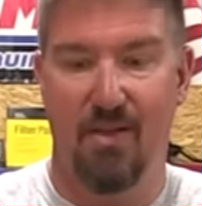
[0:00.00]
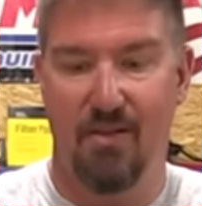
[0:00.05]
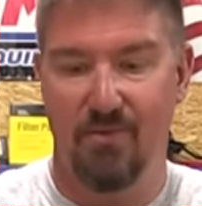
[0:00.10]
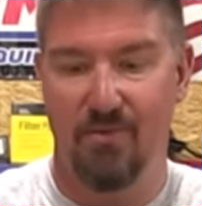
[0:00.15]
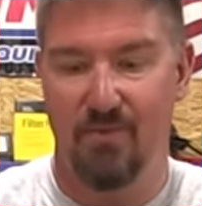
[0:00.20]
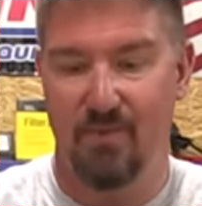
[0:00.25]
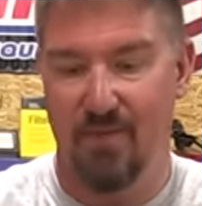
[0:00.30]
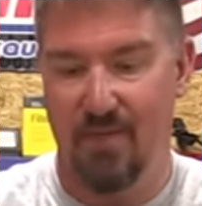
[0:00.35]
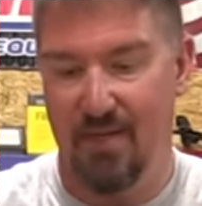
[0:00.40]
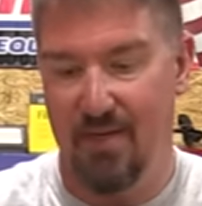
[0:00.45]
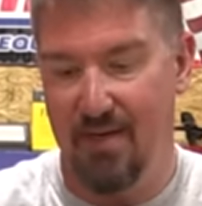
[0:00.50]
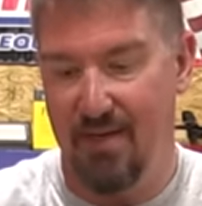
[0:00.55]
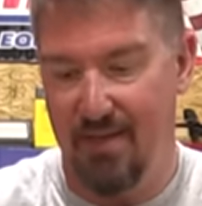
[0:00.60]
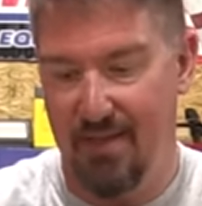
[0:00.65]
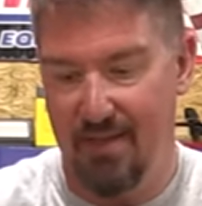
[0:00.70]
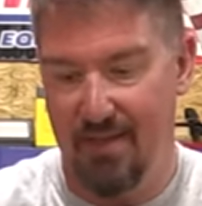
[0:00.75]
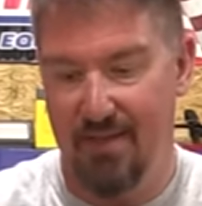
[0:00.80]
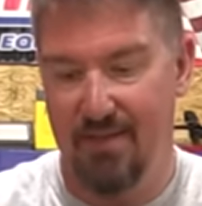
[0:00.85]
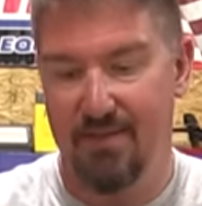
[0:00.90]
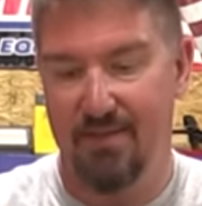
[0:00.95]
else with it,
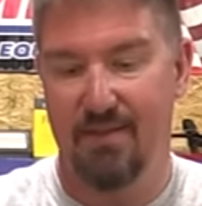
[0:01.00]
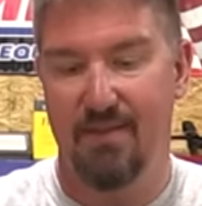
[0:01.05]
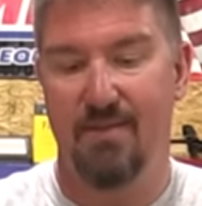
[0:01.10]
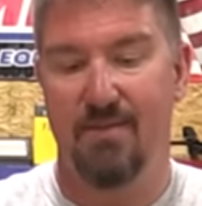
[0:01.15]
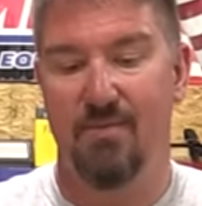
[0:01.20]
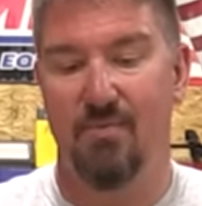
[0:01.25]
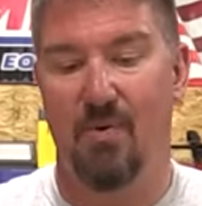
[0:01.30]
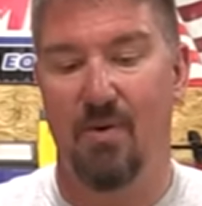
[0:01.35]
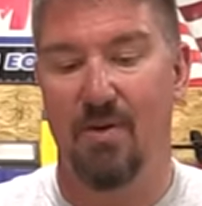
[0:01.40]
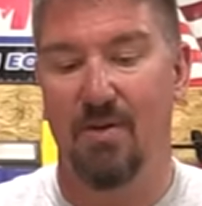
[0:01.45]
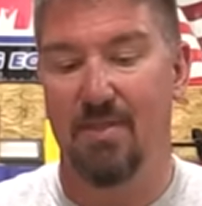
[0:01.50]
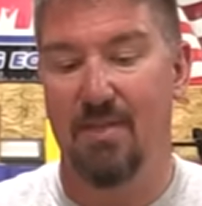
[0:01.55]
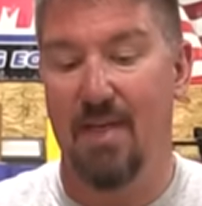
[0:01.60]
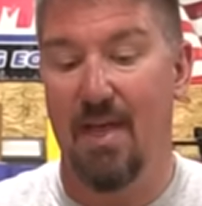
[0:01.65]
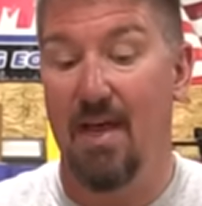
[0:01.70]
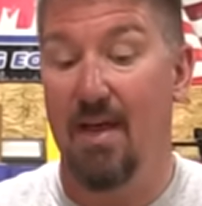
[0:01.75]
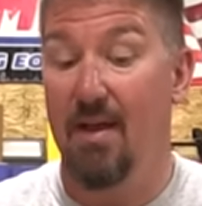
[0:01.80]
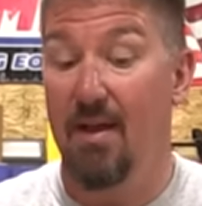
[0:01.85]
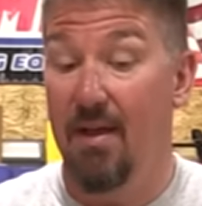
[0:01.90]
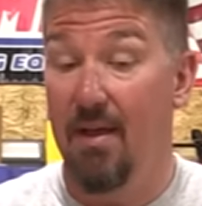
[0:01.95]
and this is where it's
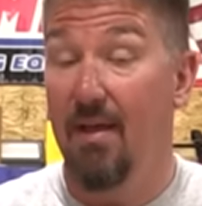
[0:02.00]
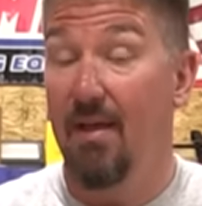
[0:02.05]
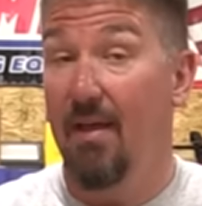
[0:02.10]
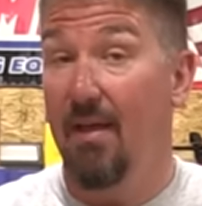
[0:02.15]
at.